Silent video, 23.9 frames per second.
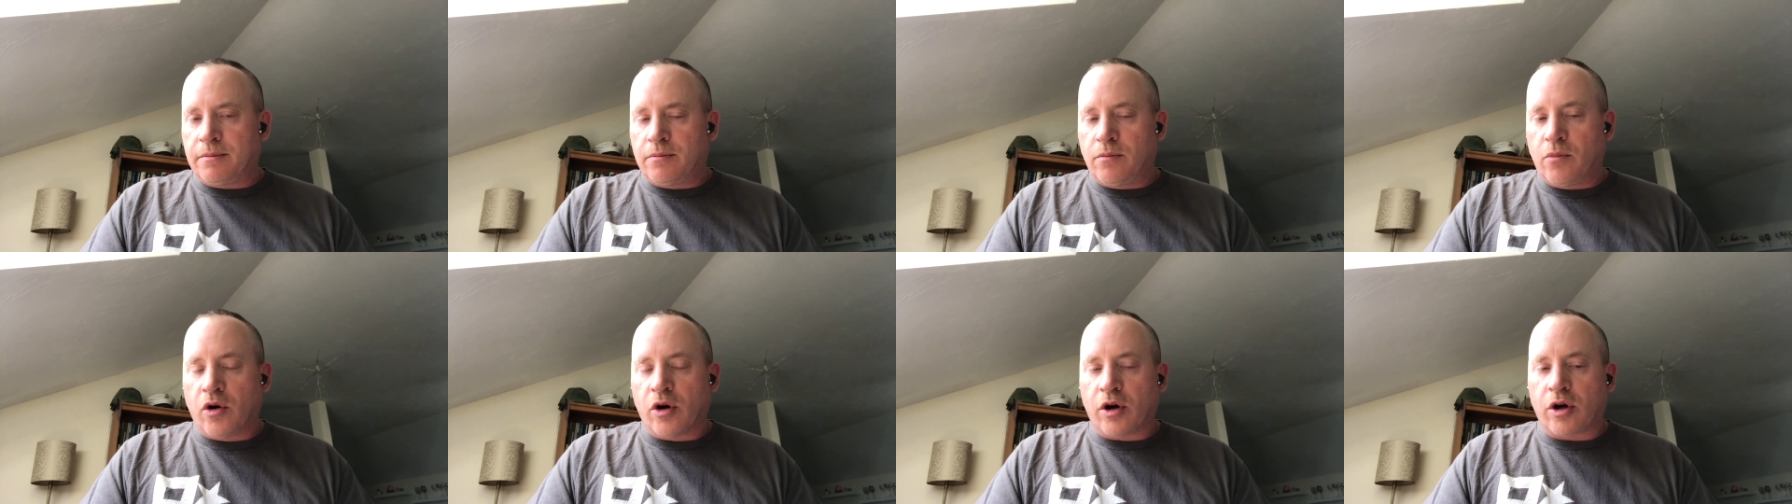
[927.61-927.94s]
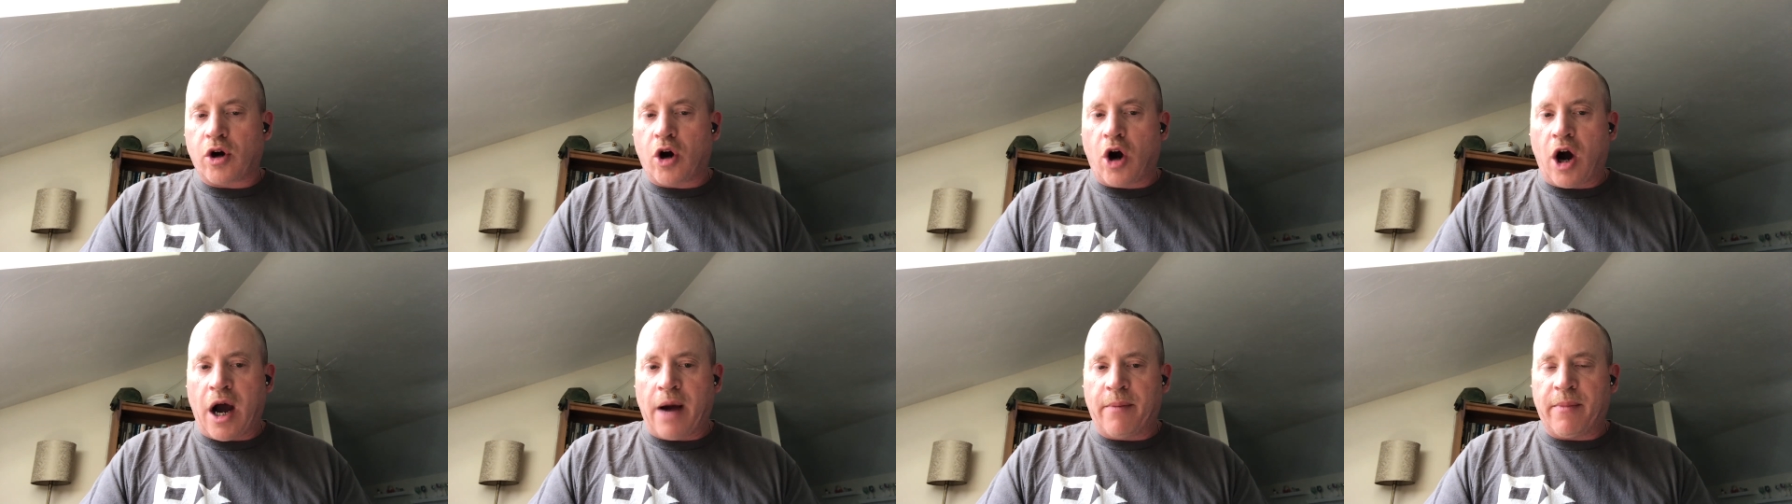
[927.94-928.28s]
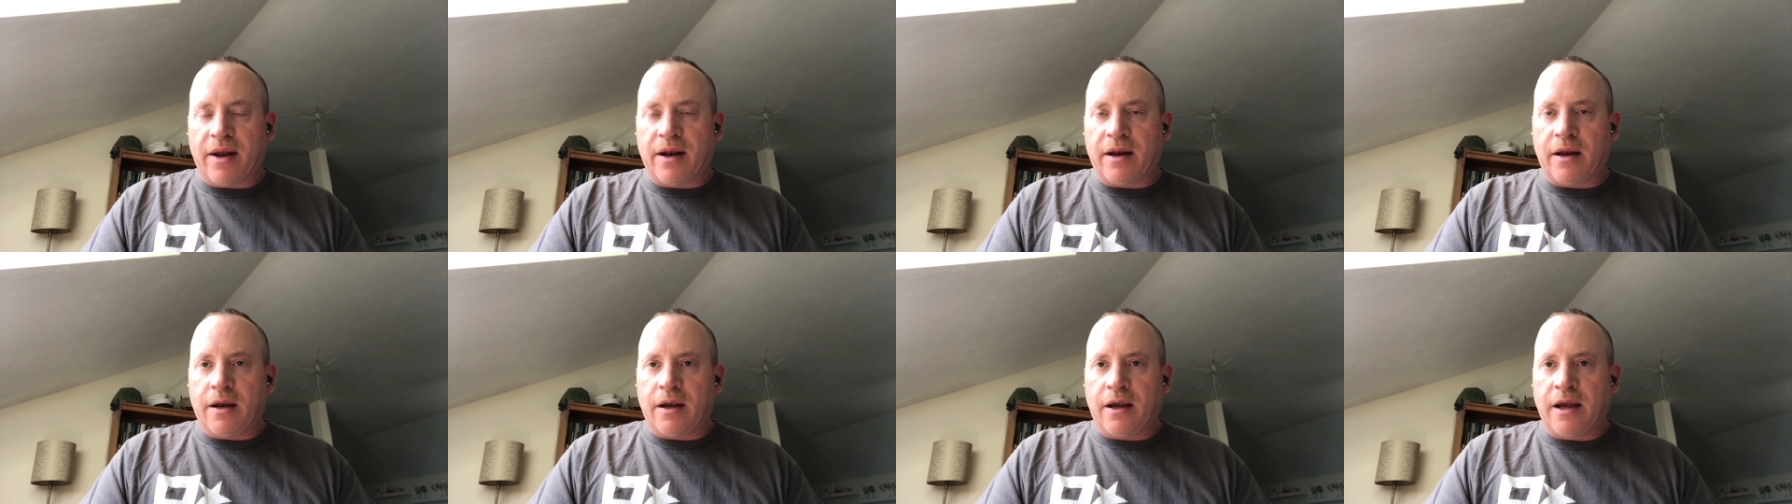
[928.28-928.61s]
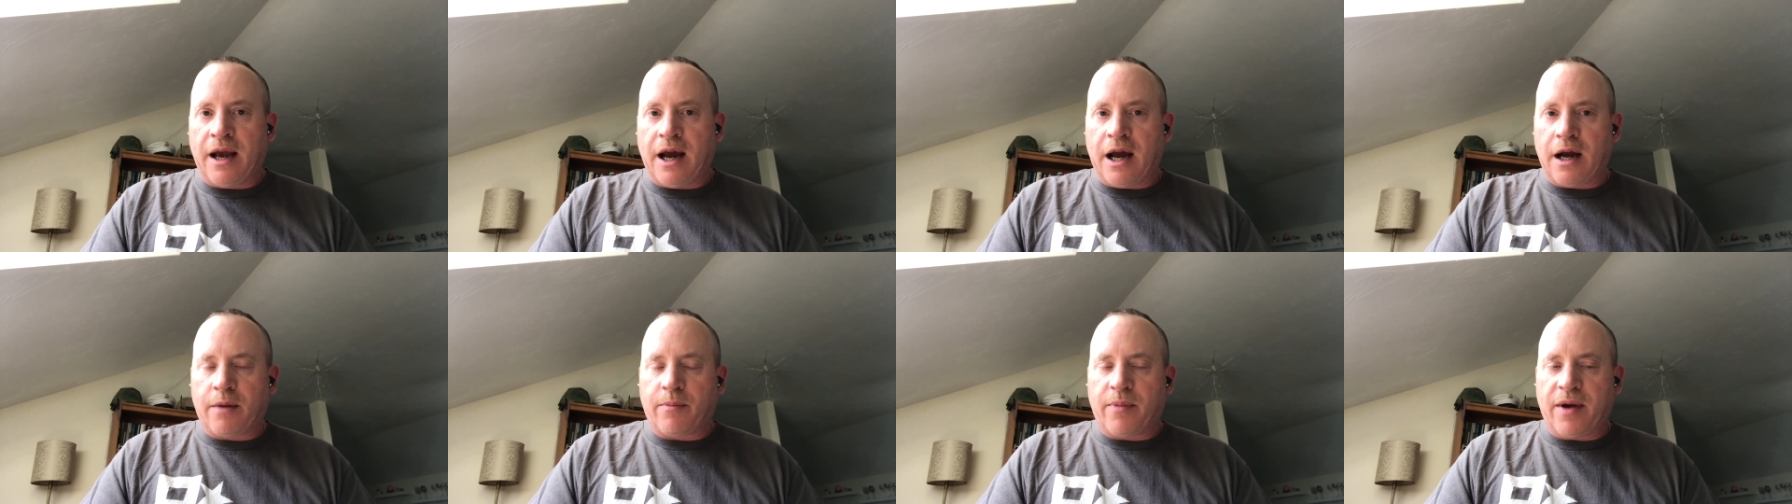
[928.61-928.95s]
more common
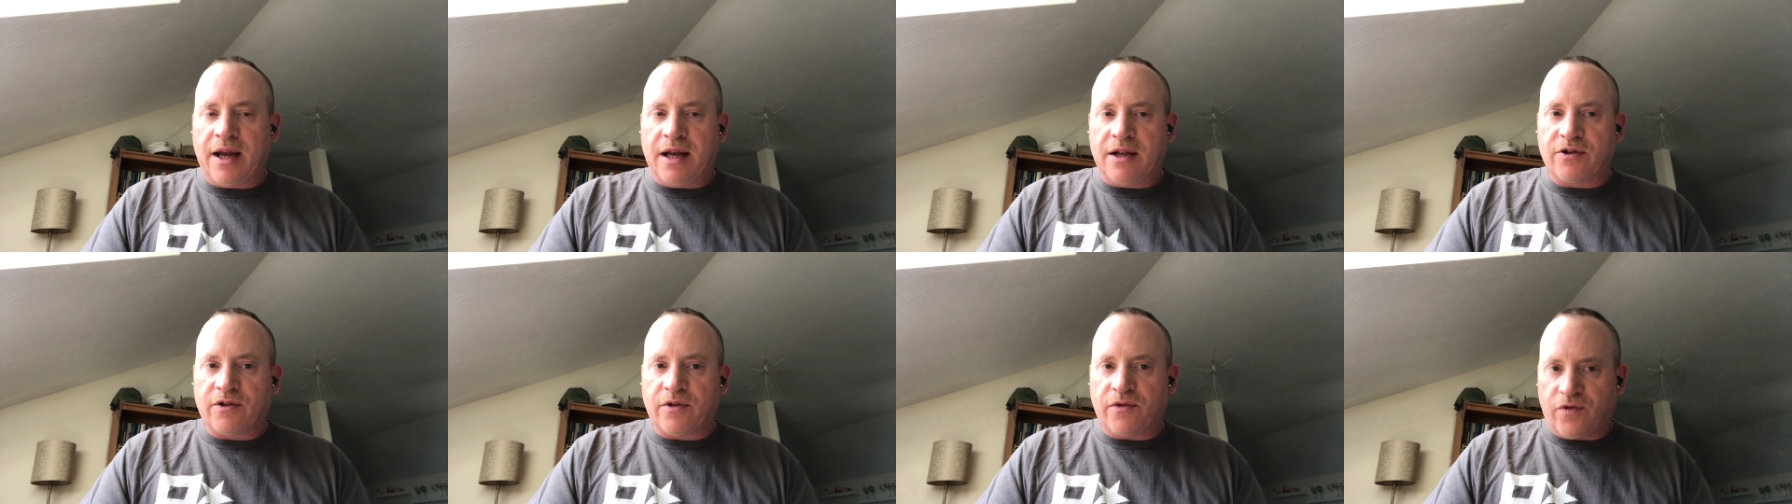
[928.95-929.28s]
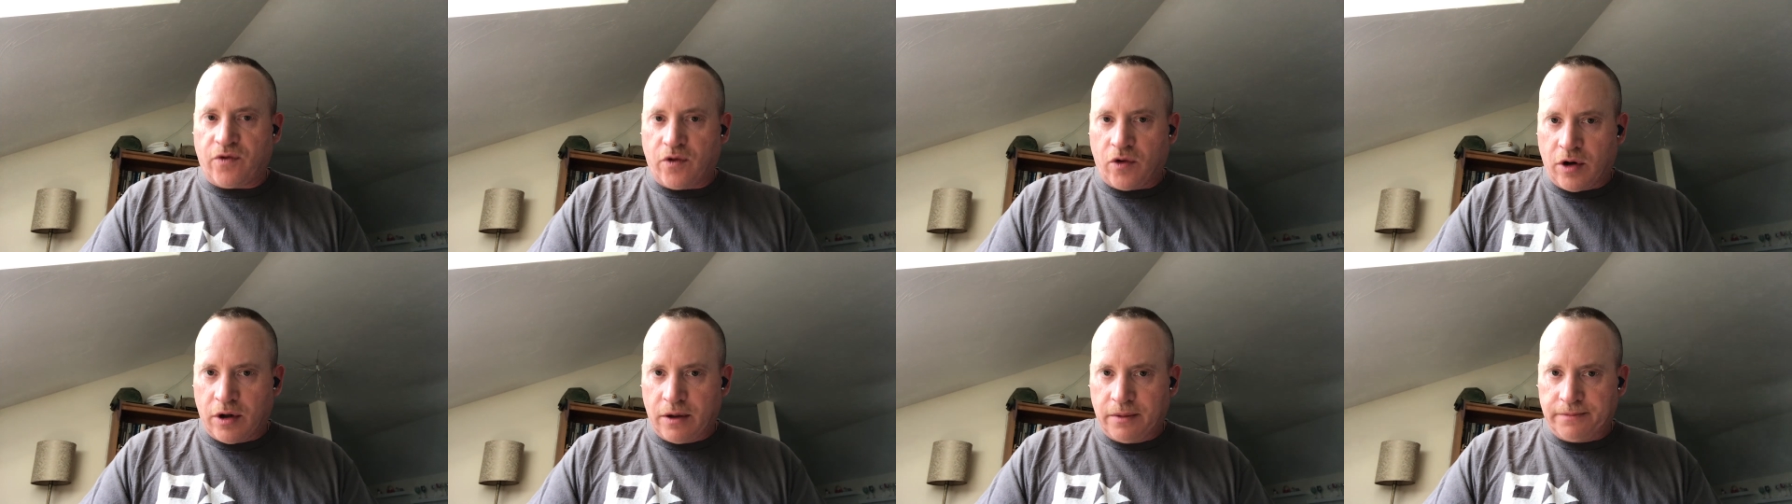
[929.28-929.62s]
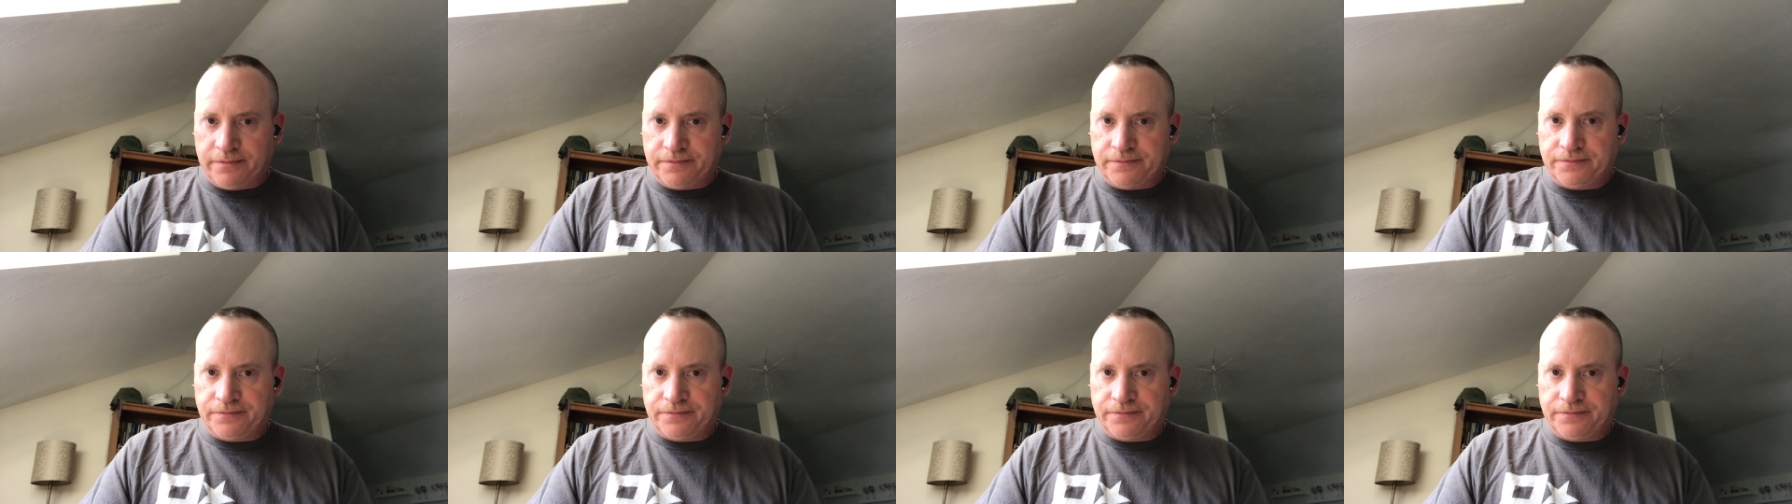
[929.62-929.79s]
Jagdpanzer IV,